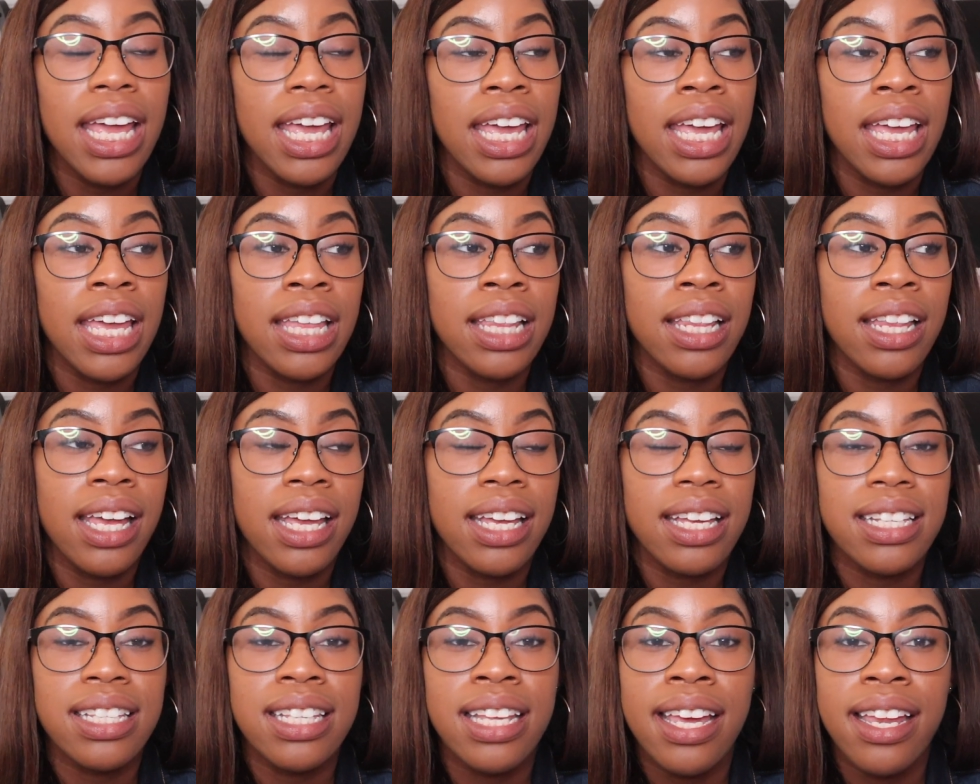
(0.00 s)
And
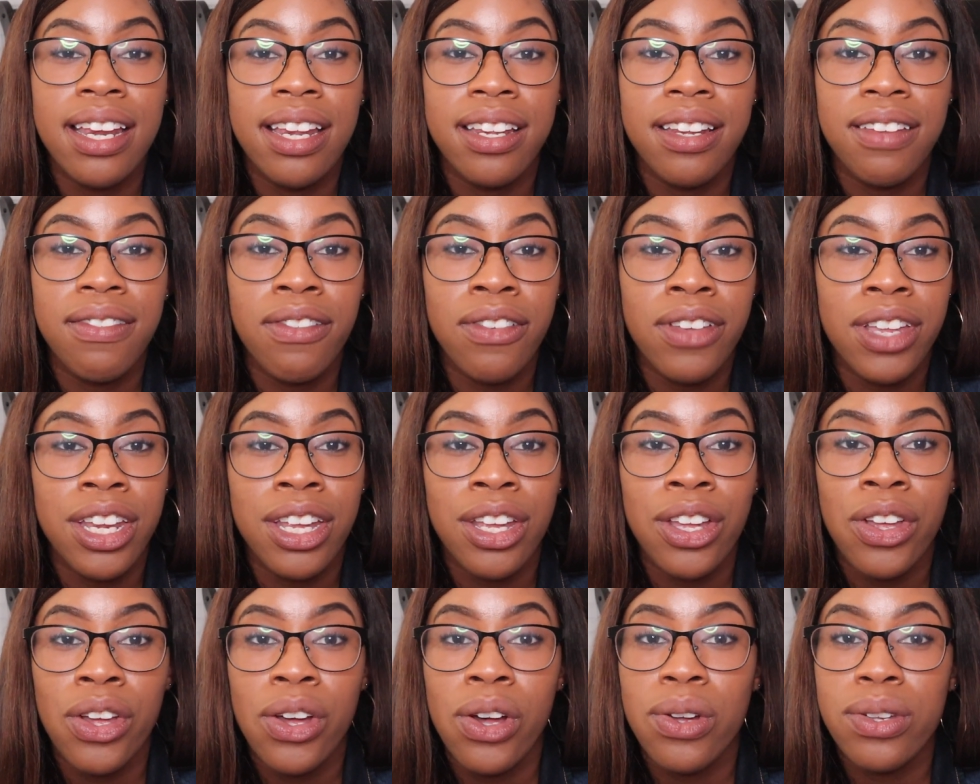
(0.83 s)
like I said in the
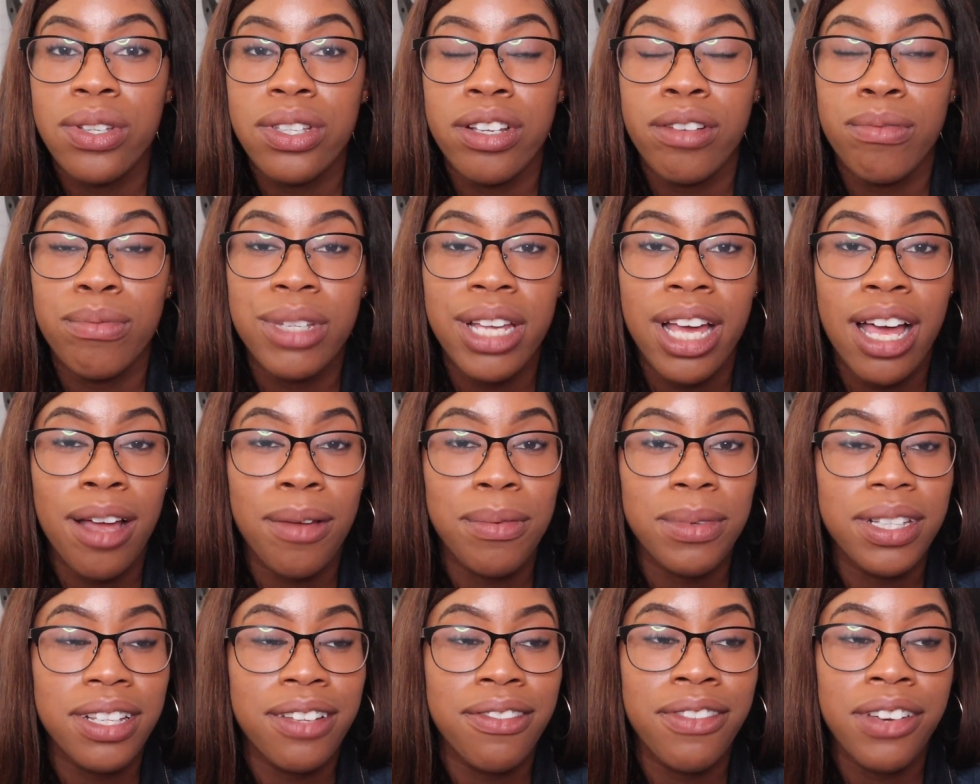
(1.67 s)
video,
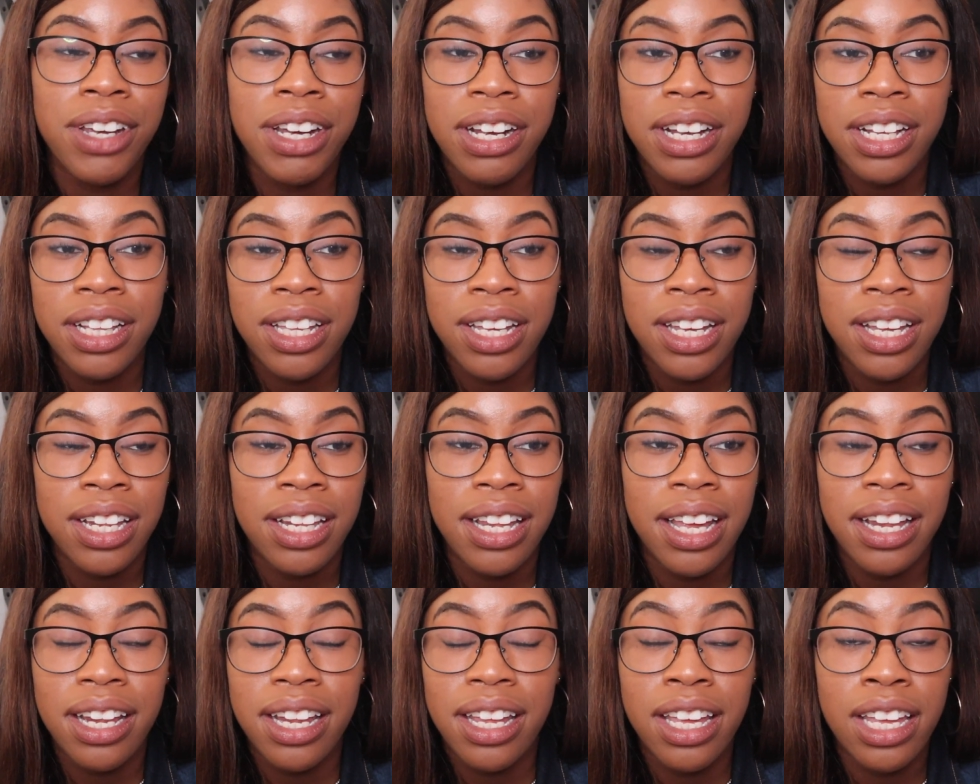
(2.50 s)
sometimes the very thing
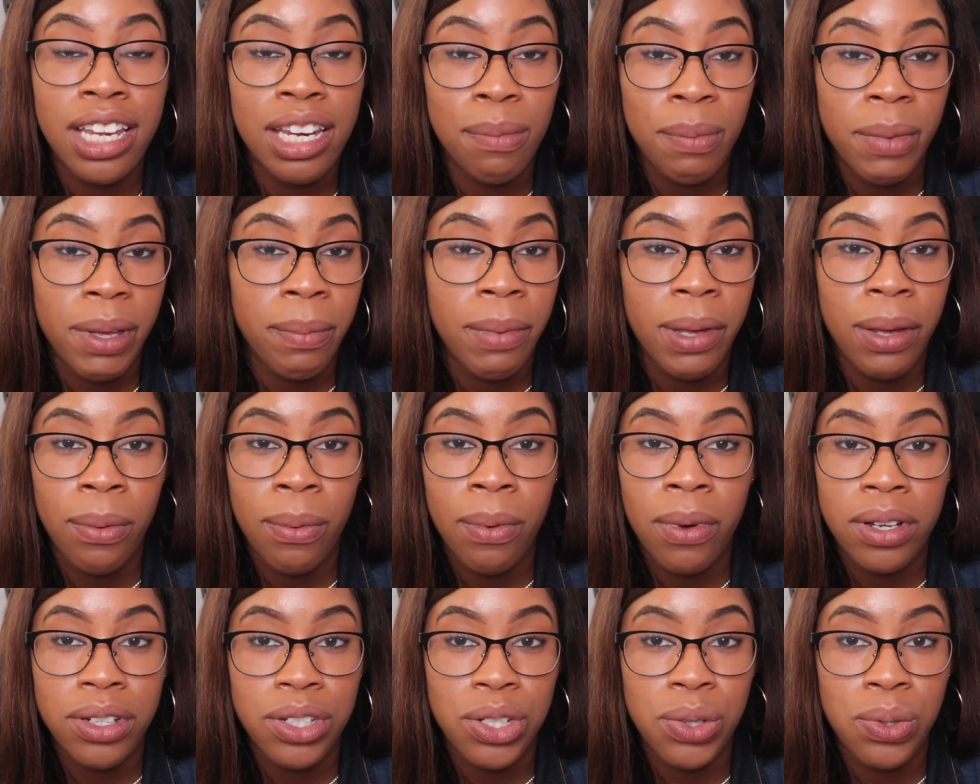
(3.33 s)
that the enemy may
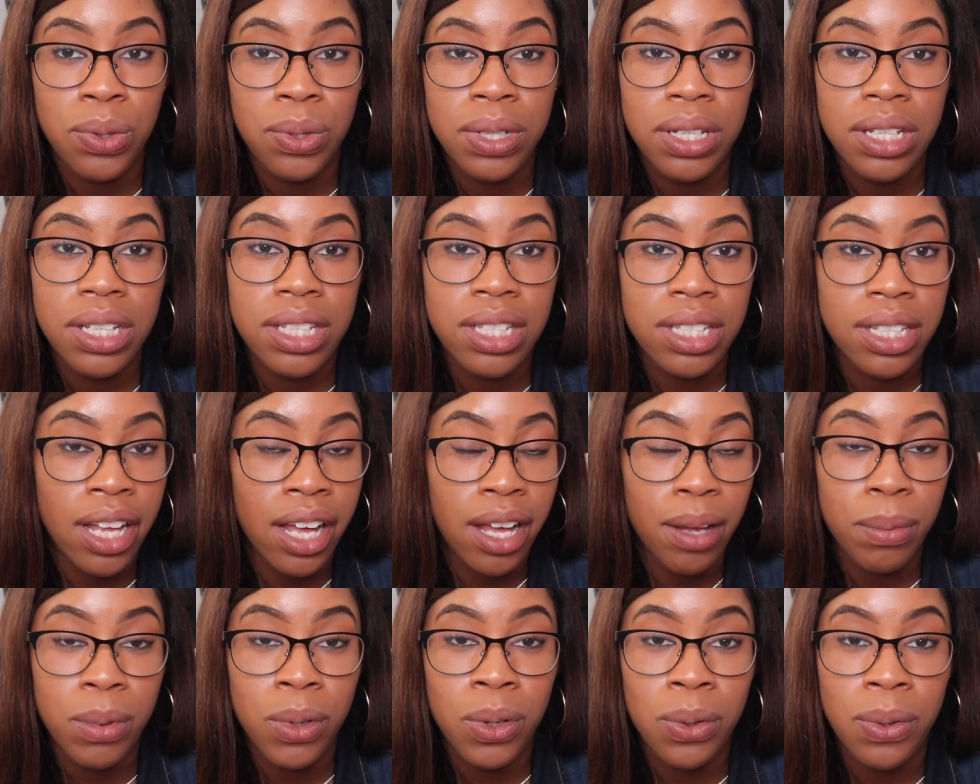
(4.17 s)
want you to
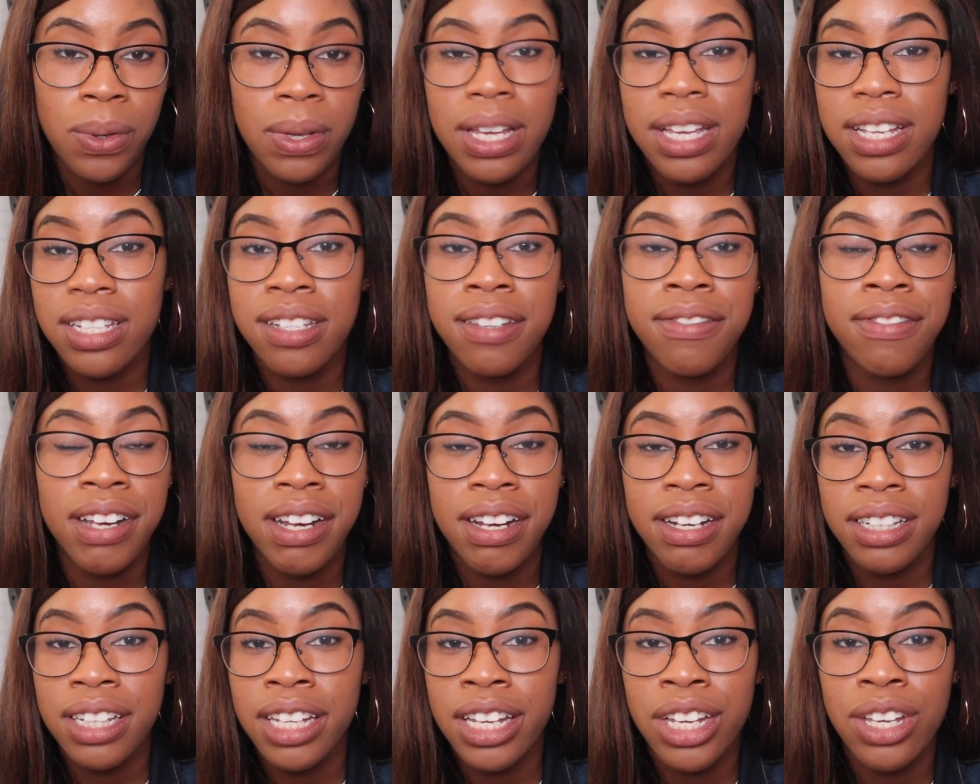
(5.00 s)
stop doing is the
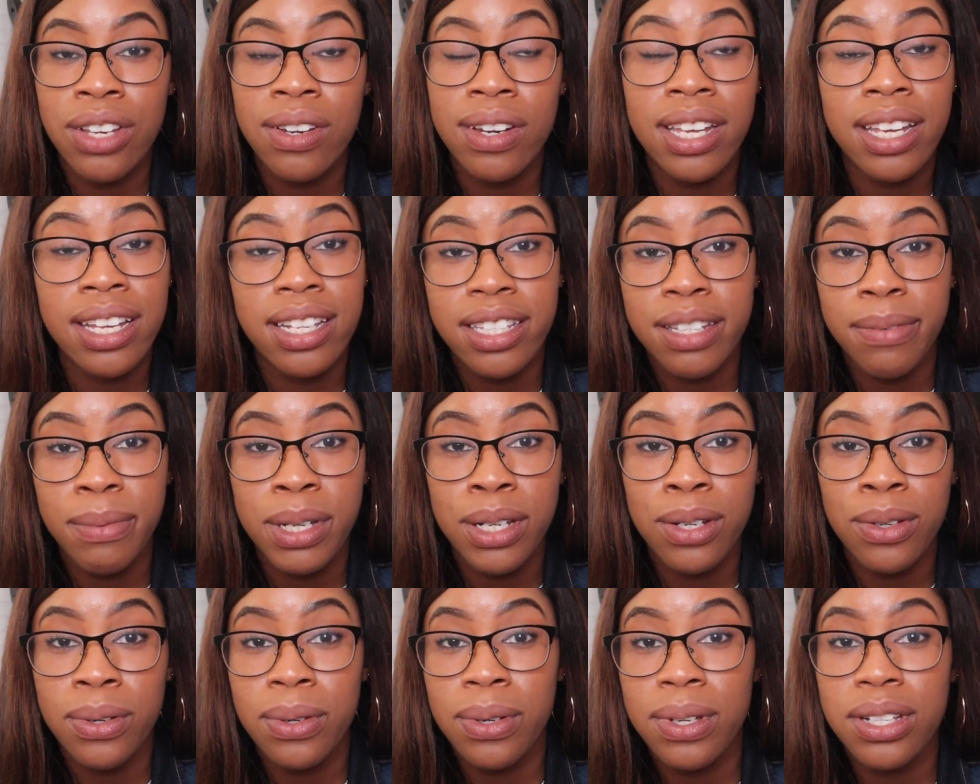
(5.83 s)
very thing you need to
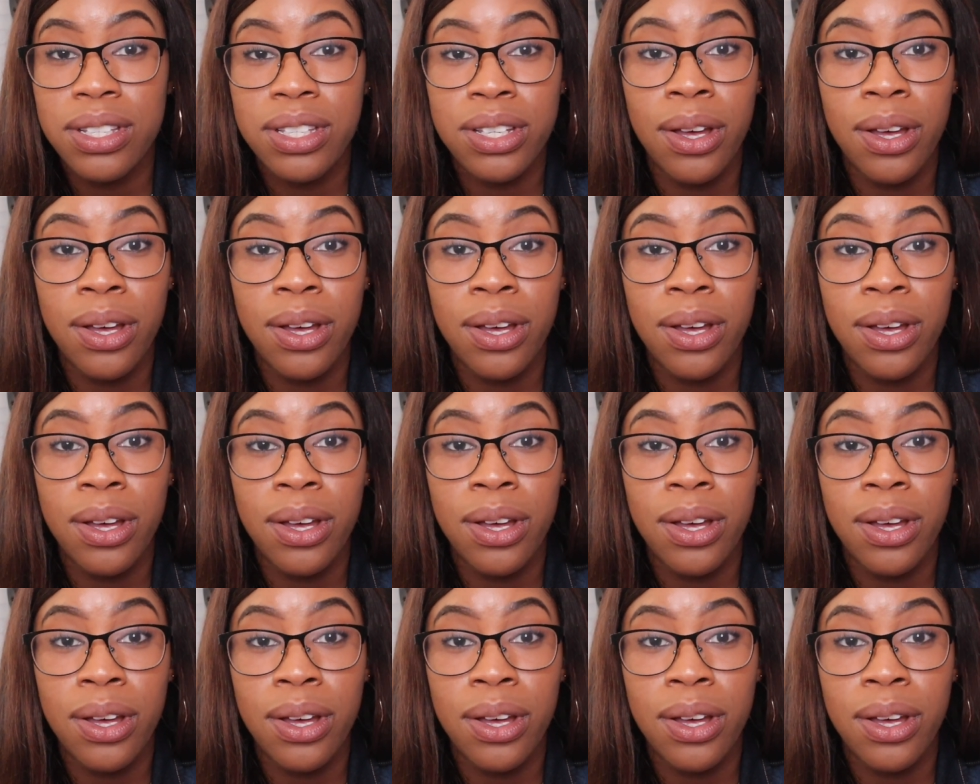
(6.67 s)
be doing.